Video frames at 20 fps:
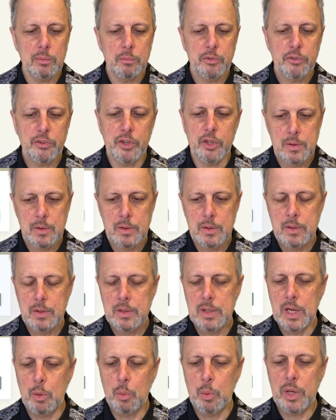So
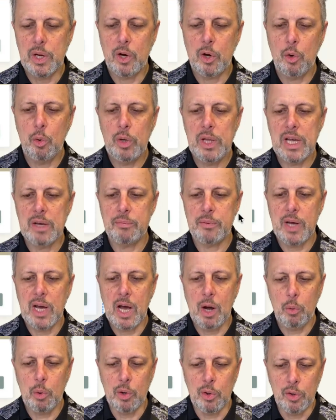now we only have
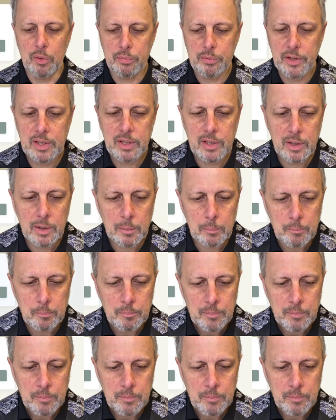our offer here,